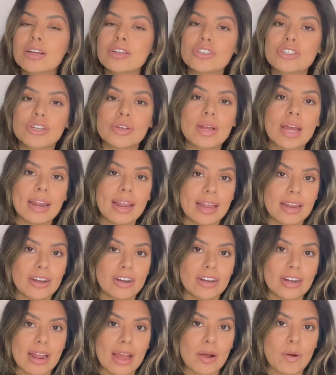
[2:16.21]
to get
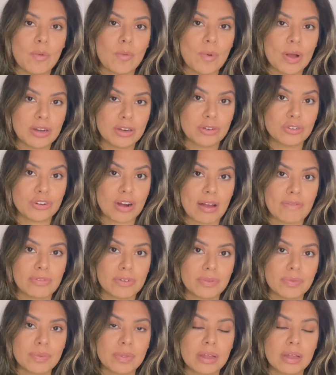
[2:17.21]
internet when you travel.